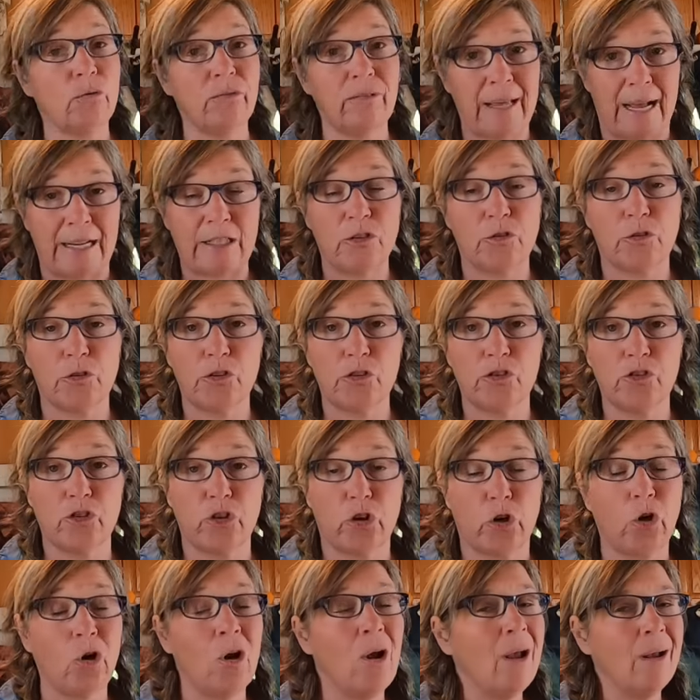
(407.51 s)
that's for
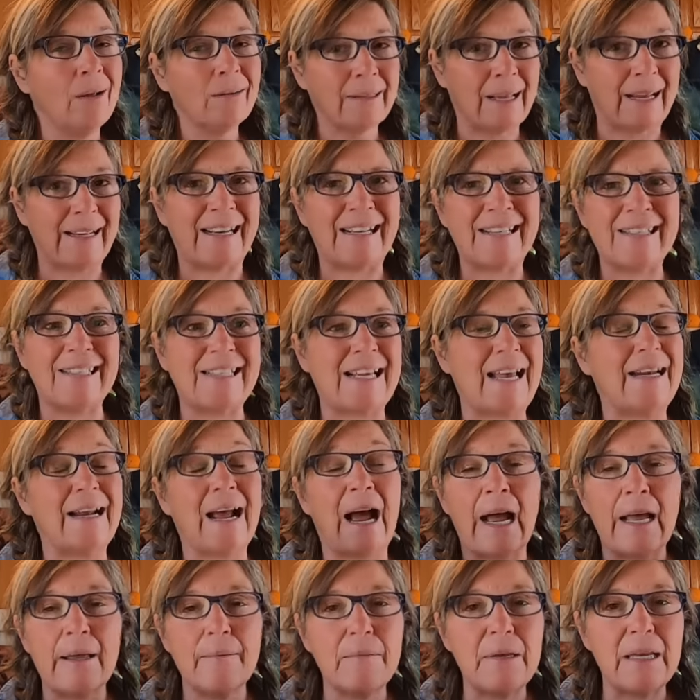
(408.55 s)
sure. Like I said,
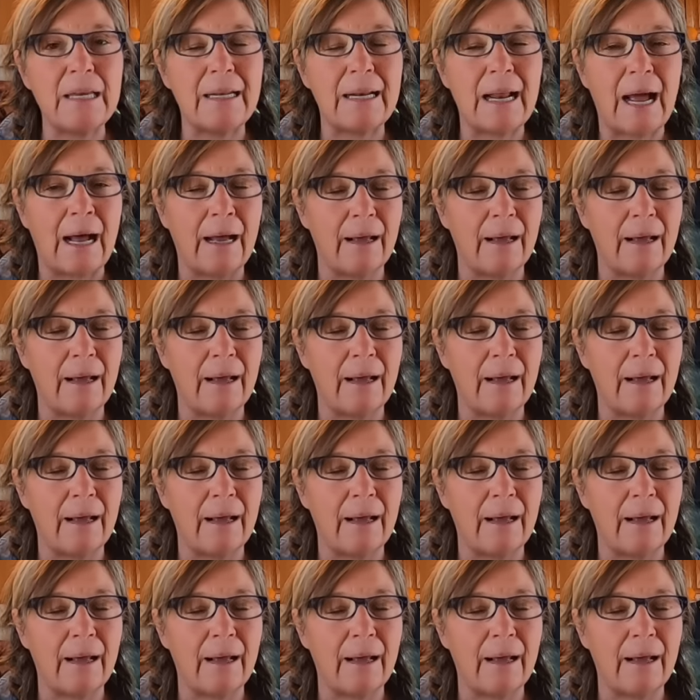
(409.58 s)
I mean,